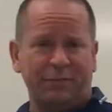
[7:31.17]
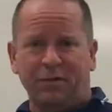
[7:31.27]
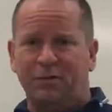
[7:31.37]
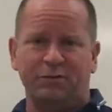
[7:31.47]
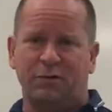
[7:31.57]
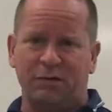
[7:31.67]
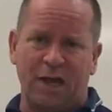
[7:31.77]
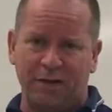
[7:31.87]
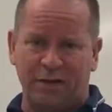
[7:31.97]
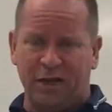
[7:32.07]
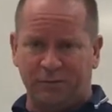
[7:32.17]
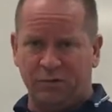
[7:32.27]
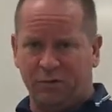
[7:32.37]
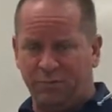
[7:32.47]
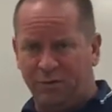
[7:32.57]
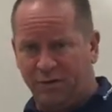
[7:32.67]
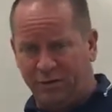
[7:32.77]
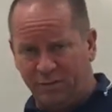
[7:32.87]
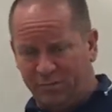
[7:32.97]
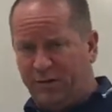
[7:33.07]
You know, there's all kind of names you can put on
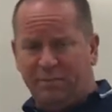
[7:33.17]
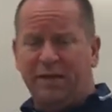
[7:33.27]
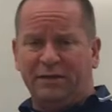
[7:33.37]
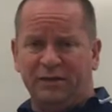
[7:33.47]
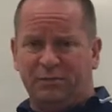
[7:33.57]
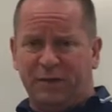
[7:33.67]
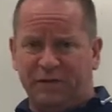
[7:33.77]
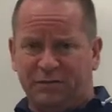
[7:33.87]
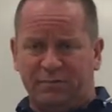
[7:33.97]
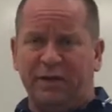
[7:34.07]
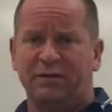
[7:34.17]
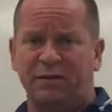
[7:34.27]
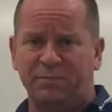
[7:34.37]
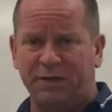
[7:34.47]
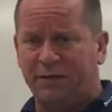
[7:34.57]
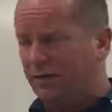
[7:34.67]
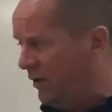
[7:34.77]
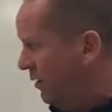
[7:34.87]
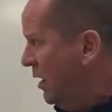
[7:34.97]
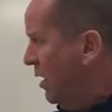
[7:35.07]
there, but it makes it special, makes it a big
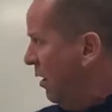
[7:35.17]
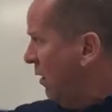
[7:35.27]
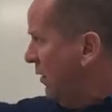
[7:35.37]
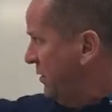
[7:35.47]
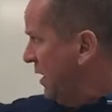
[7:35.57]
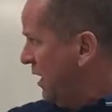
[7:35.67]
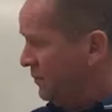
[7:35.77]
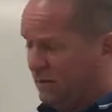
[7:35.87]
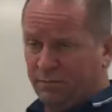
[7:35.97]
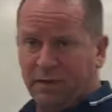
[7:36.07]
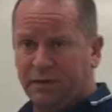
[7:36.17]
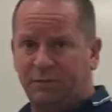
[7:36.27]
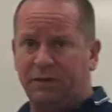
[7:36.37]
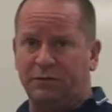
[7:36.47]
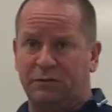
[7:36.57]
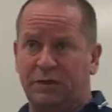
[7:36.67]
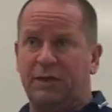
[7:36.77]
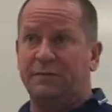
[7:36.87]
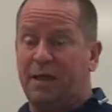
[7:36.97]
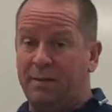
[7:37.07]
deal. Our job is to make special
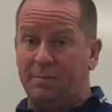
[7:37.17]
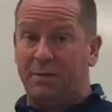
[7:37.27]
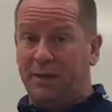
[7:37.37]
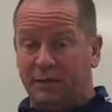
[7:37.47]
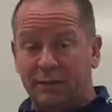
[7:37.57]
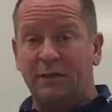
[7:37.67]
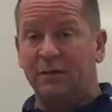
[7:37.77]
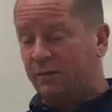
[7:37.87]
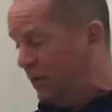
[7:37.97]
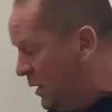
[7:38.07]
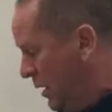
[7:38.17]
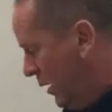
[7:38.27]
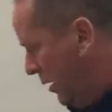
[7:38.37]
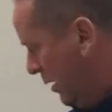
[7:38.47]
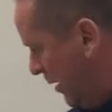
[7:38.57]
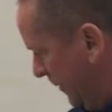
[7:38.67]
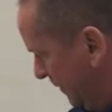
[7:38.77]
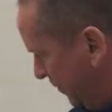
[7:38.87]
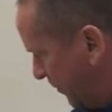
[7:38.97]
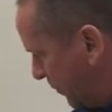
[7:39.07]
teams a big deal.
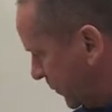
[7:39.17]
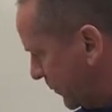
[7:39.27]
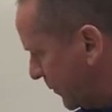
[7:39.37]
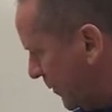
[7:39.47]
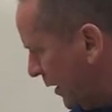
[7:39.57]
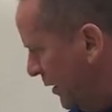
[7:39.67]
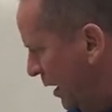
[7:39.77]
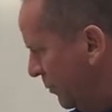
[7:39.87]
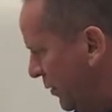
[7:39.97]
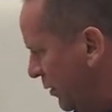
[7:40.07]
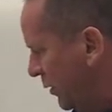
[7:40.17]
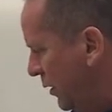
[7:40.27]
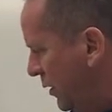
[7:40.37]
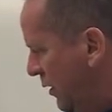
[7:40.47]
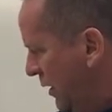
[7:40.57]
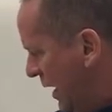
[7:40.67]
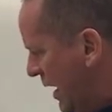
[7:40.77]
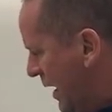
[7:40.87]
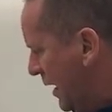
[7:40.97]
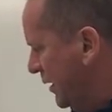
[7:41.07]
Number
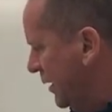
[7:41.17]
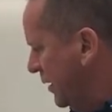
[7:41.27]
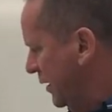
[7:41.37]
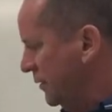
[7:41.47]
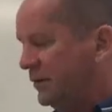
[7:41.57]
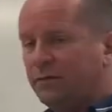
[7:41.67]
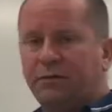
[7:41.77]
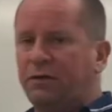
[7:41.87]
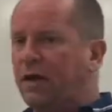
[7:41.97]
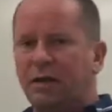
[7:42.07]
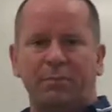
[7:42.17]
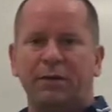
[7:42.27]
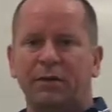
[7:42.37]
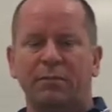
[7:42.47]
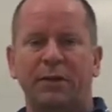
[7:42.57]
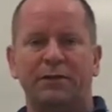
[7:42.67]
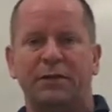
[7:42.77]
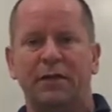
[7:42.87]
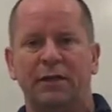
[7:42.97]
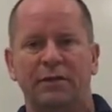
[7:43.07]
nine is you got to play your best
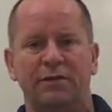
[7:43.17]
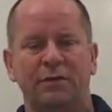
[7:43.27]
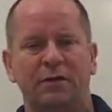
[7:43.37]
kids.